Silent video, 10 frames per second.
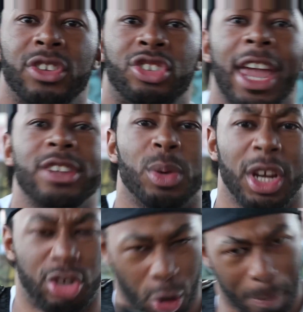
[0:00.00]
a chance when
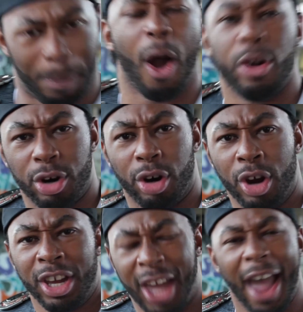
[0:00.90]
it's your partner,
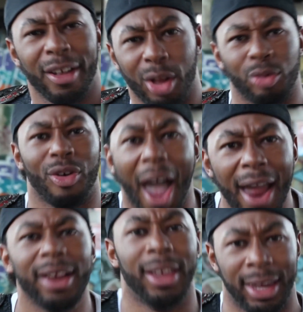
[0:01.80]
Kyle
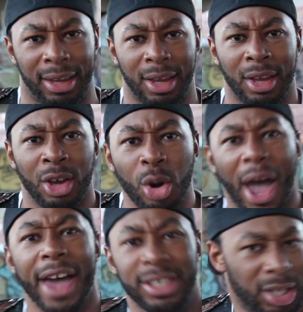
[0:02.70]
O'Reilly, who
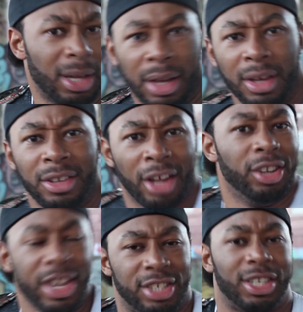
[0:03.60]
has the, the
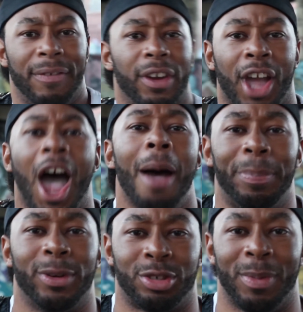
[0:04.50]
list of
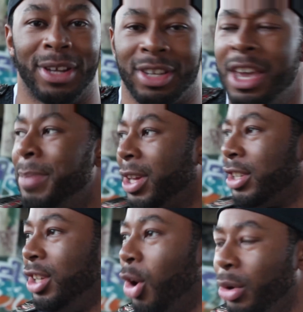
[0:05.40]
accomplishments yeah.
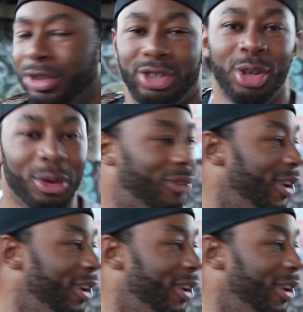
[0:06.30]
because he holds two